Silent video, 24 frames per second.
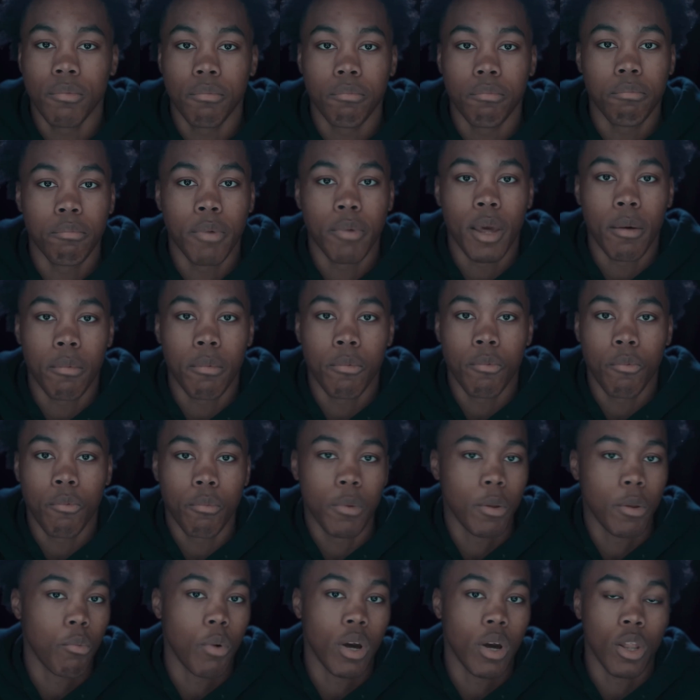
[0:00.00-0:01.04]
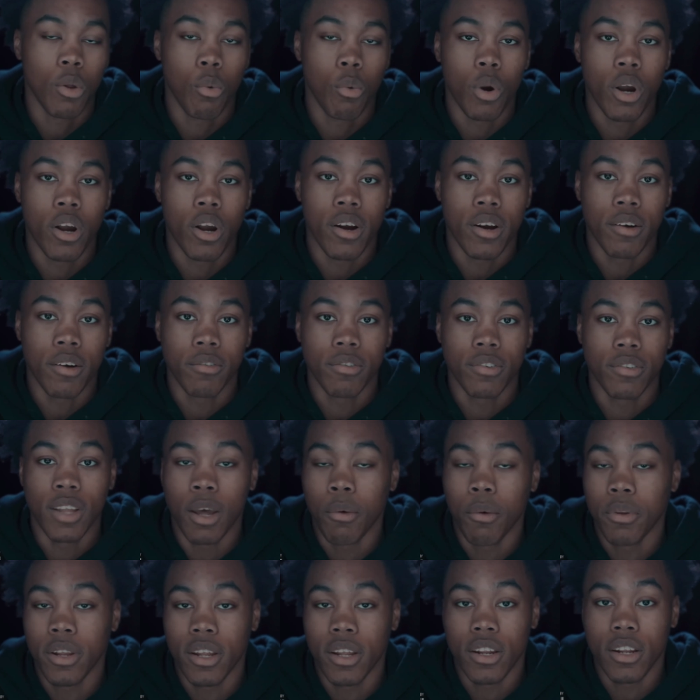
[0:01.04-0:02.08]
but
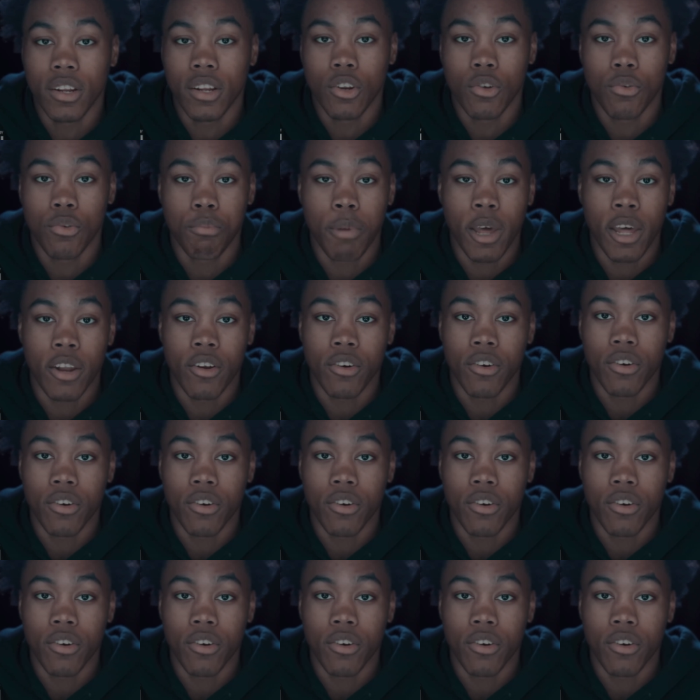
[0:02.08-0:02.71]
they have 3